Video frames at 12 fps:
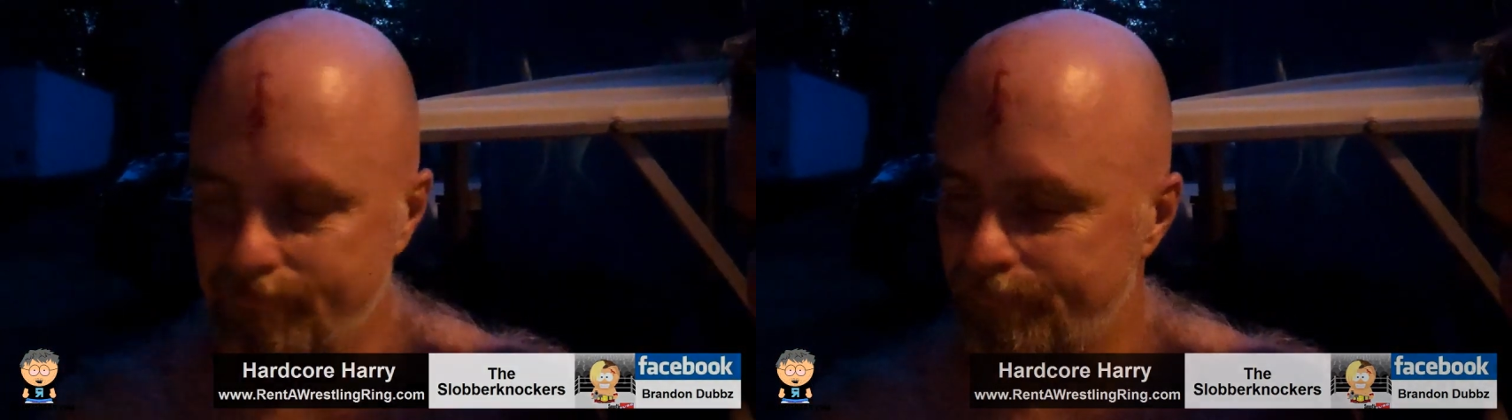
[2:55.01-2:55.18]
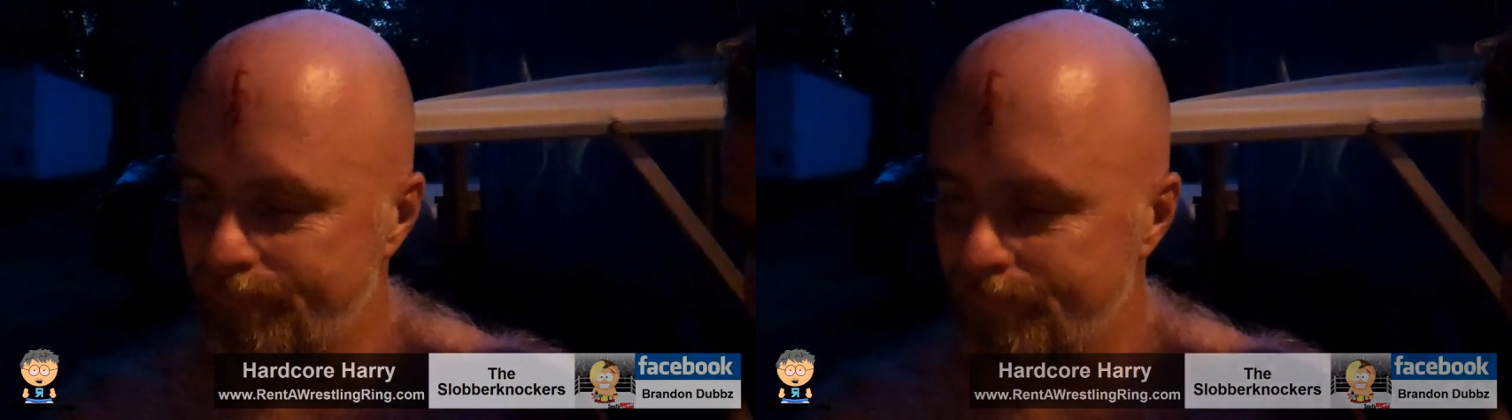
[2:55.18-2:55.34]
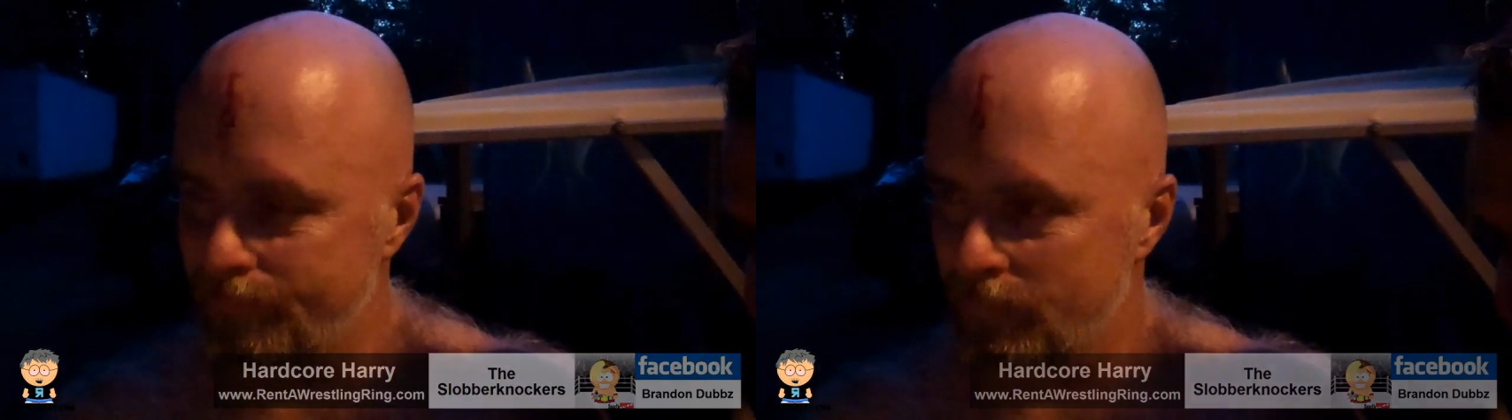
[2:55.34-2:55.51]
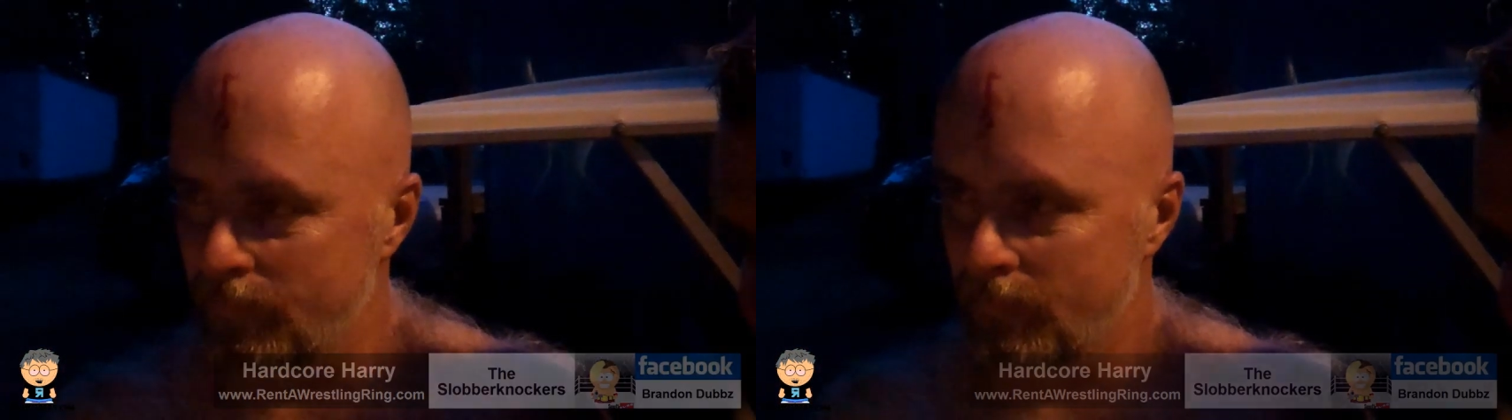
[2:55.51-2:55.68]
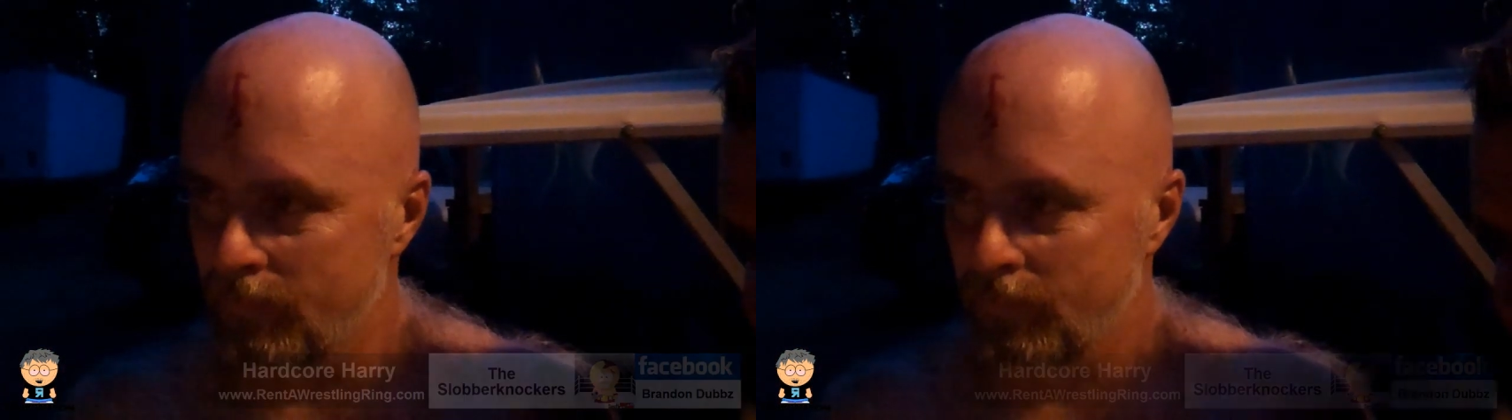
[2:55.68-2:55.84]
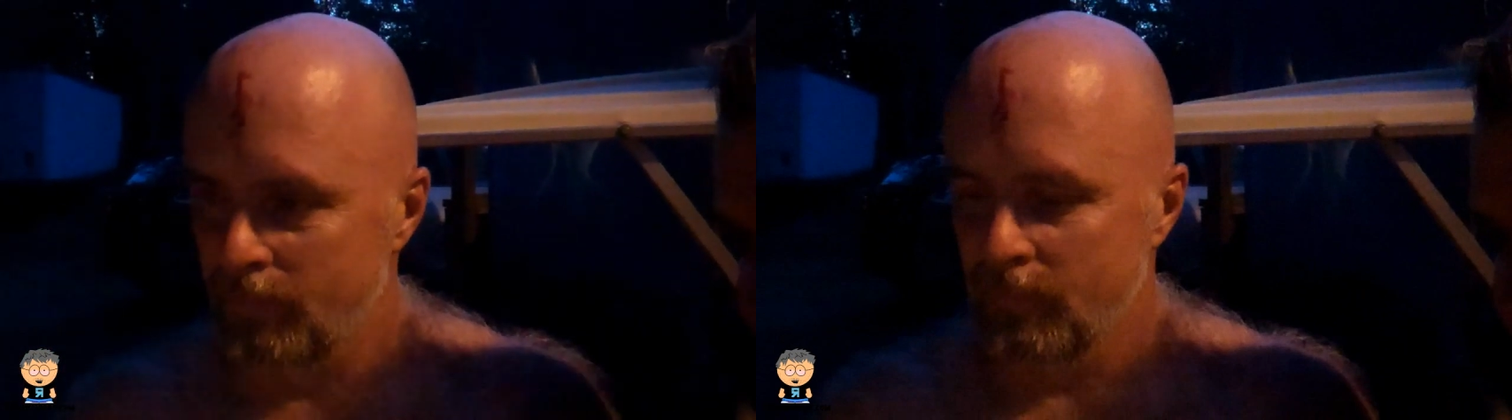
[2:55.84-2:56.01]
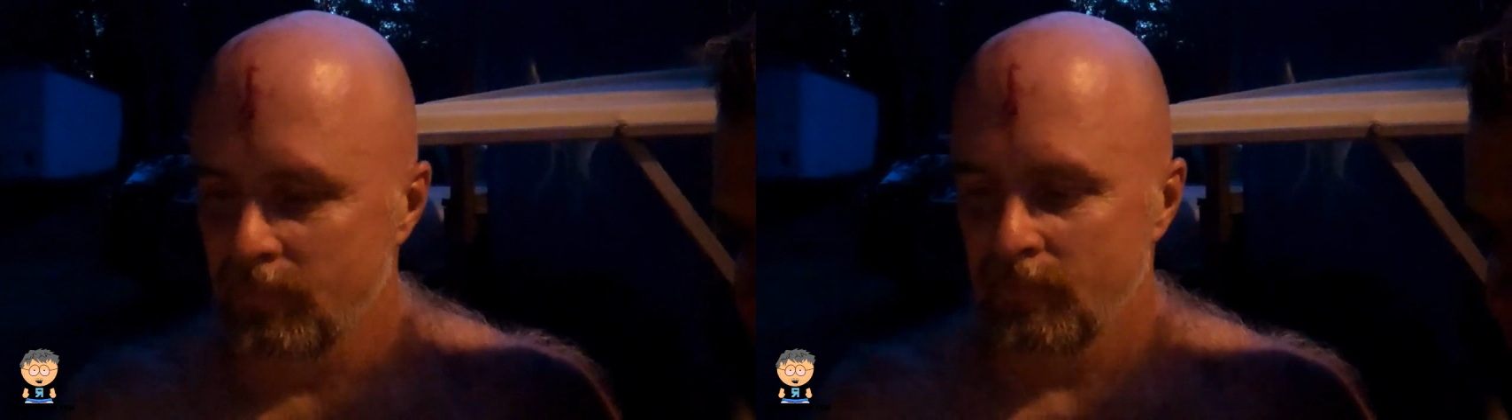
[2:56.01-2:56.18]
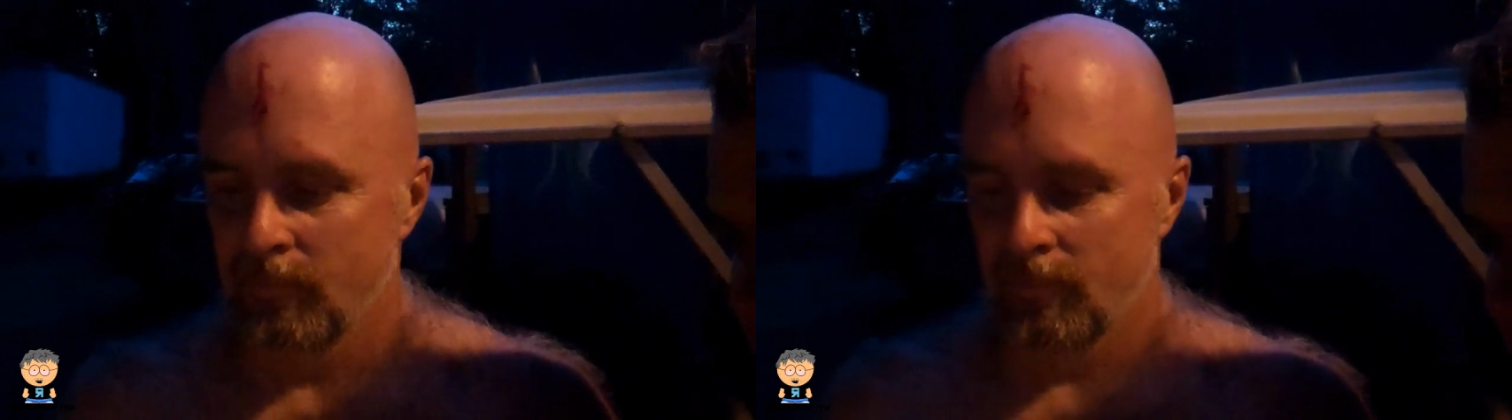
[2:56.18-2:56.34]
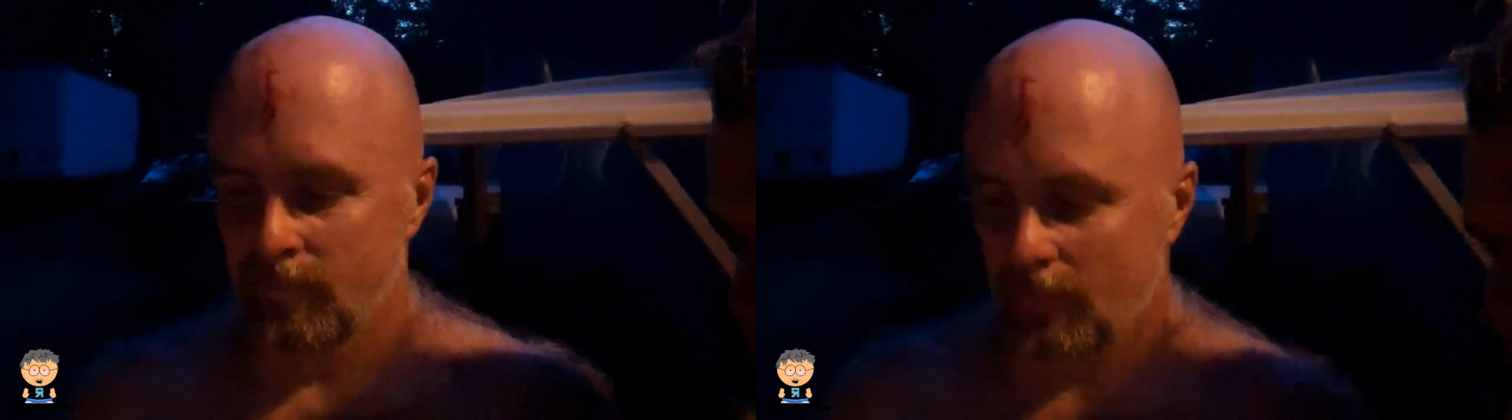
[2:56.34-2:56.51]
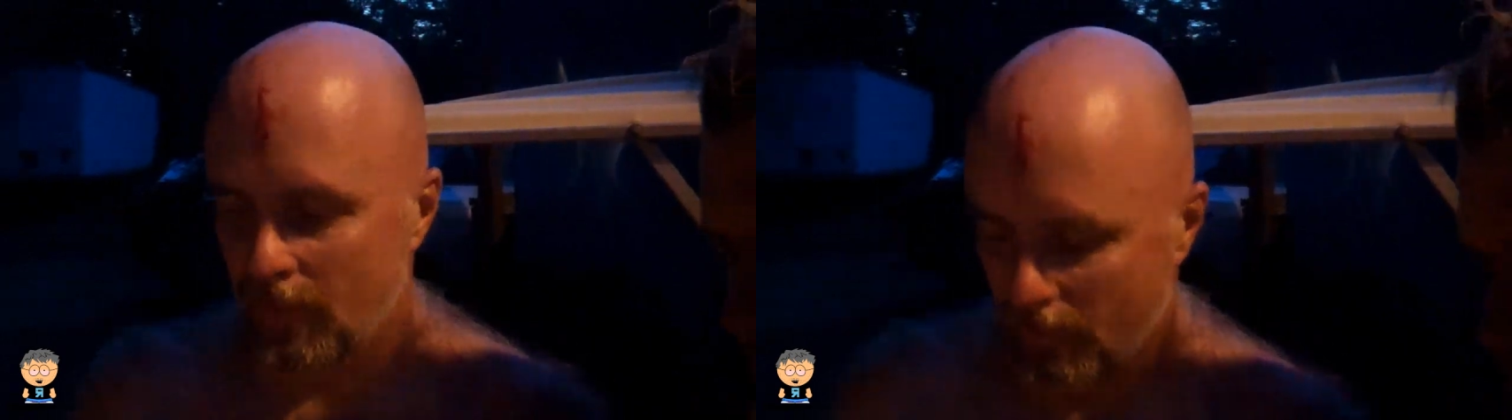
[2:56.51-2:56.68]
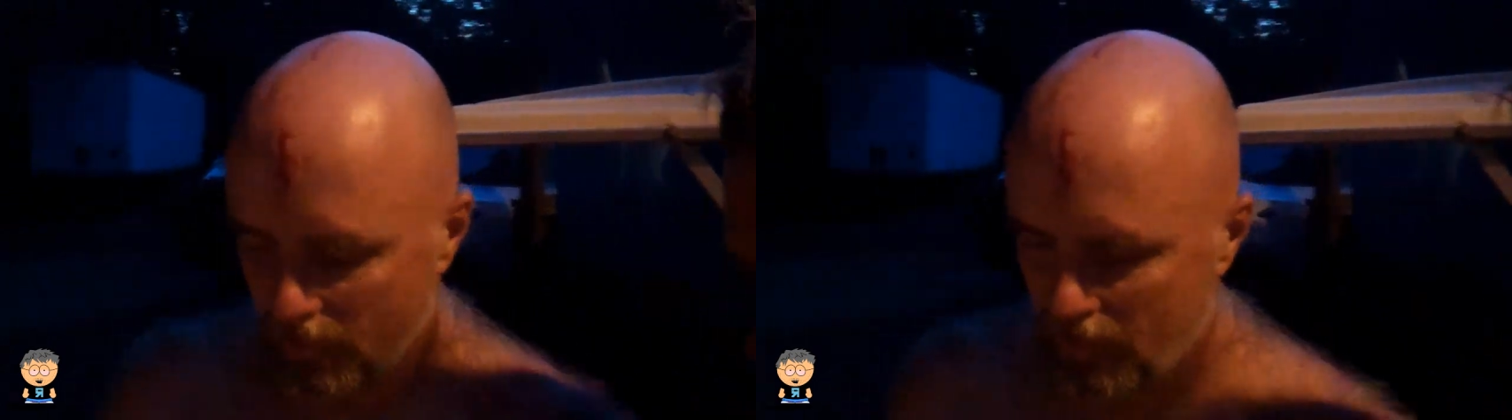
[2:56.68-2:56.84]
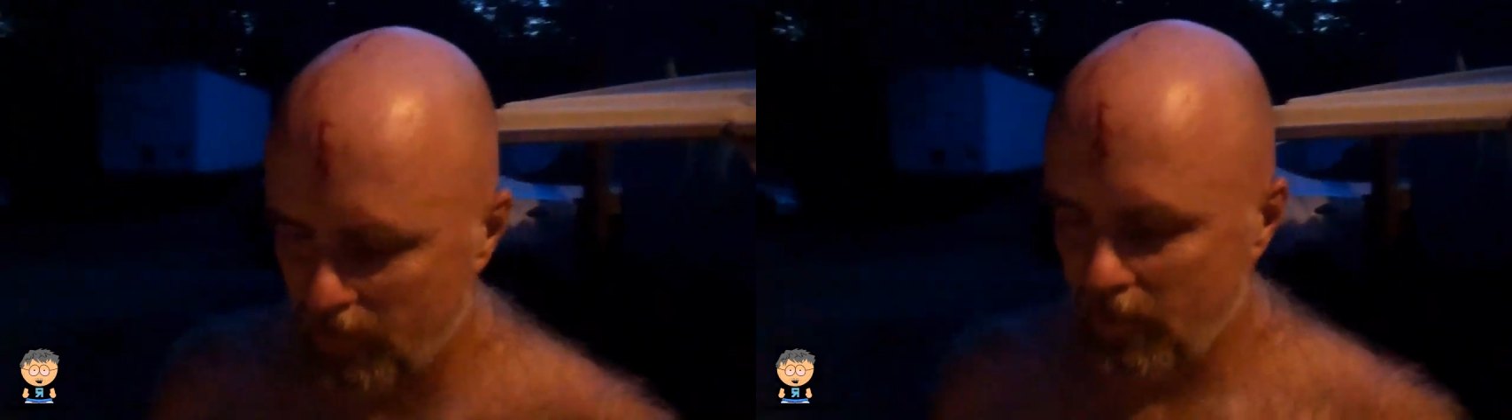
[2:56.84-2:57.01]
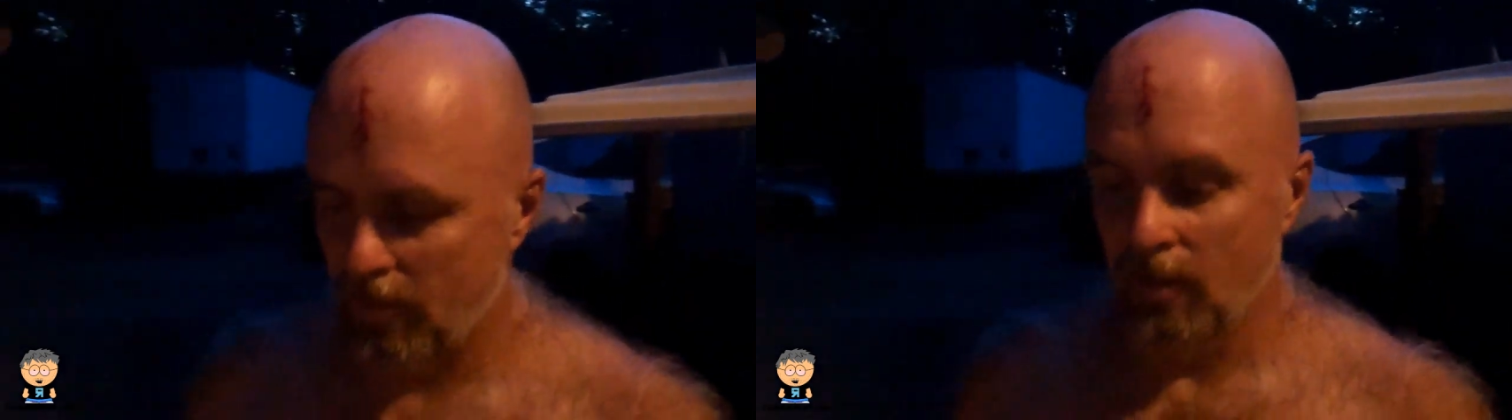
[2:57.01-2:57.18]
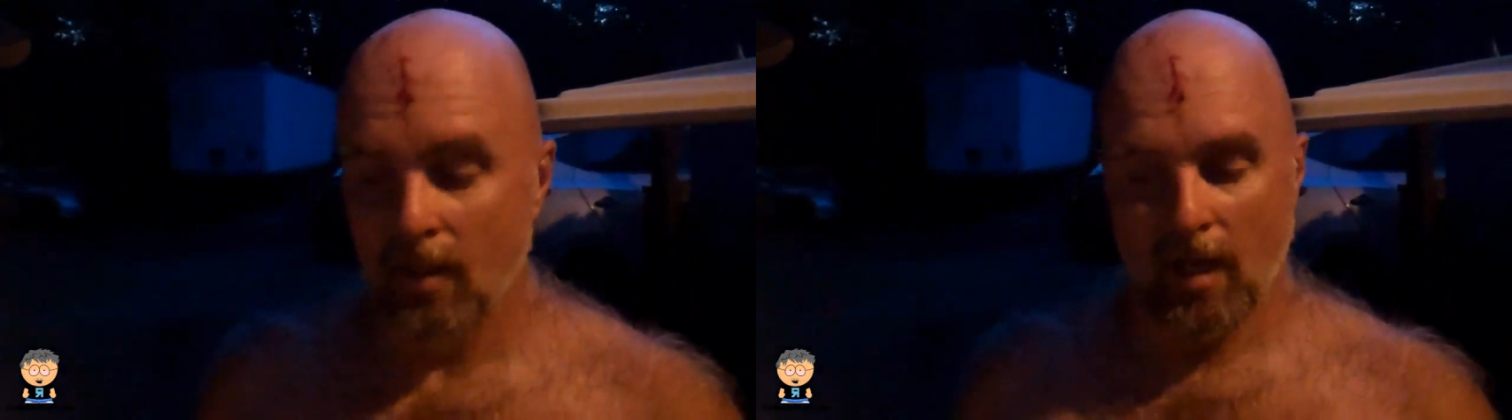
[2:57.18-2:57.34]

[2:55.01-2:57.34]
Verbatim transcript: Hopefully we'll see you guys back in action again.